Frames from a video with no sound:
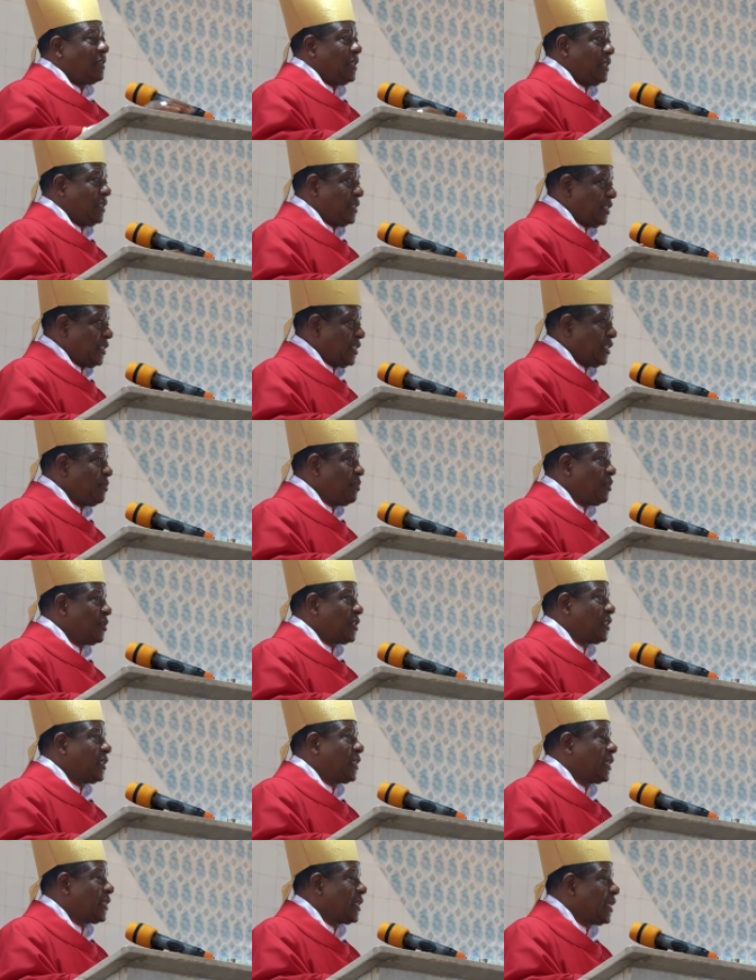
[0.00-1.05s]
It's
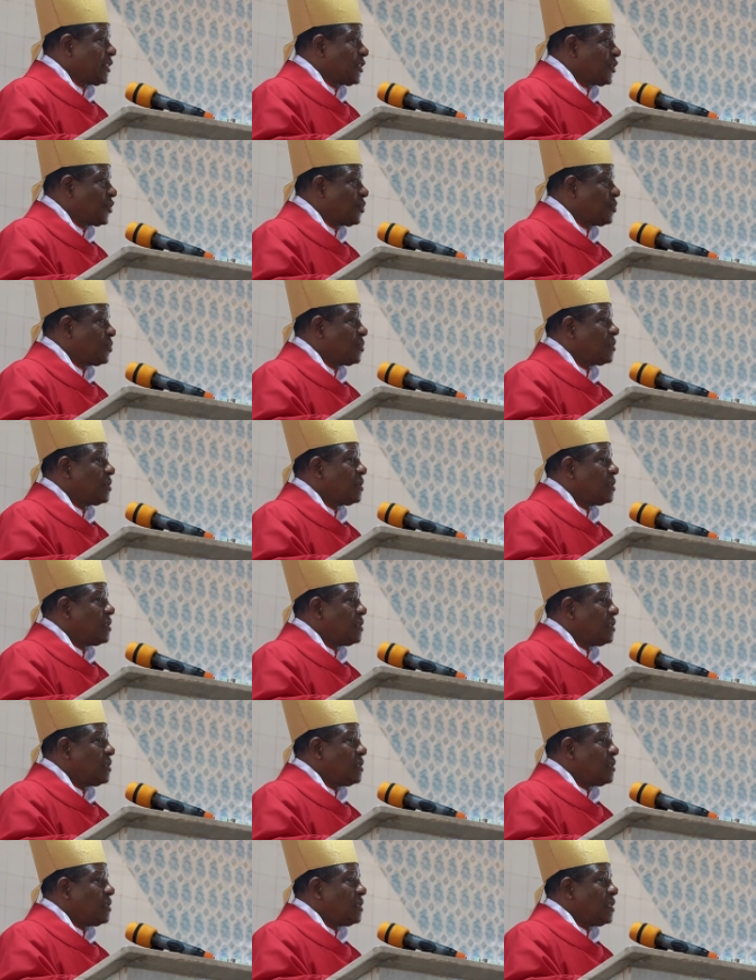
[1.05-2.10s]
Timothy that has to.
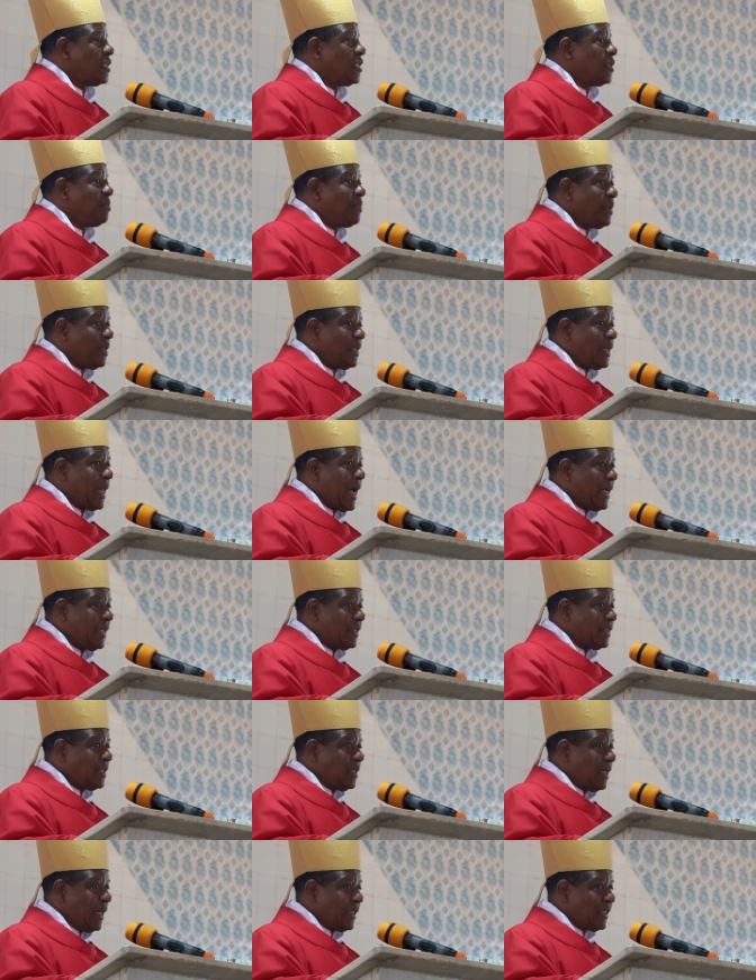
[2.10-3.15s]
His
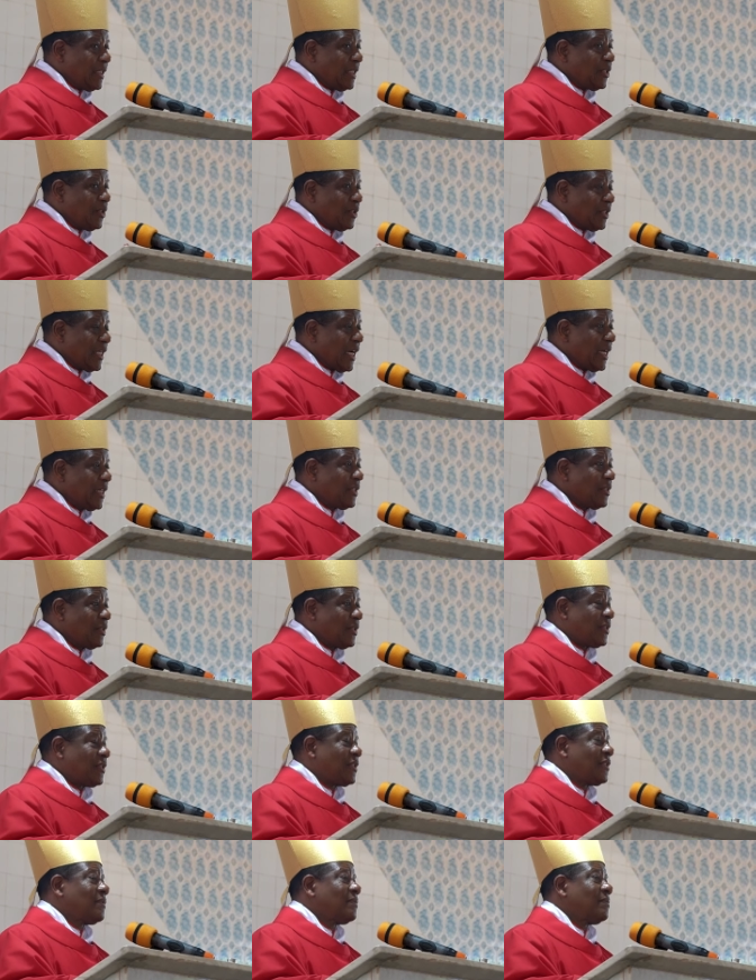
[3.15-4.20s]
letter to
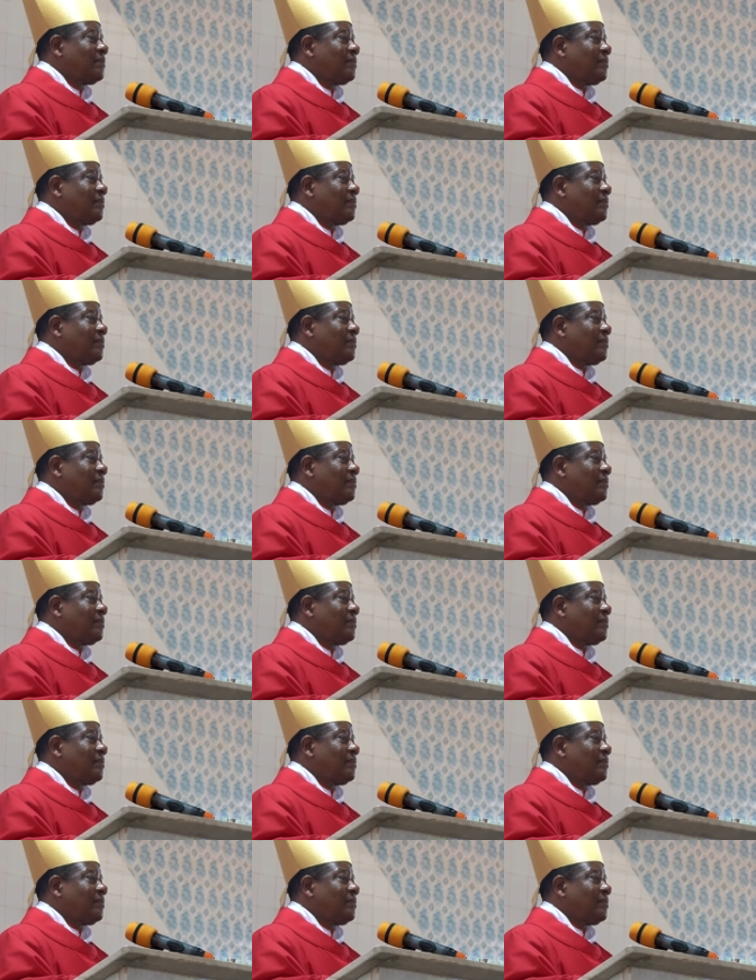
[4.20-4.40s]
Titus.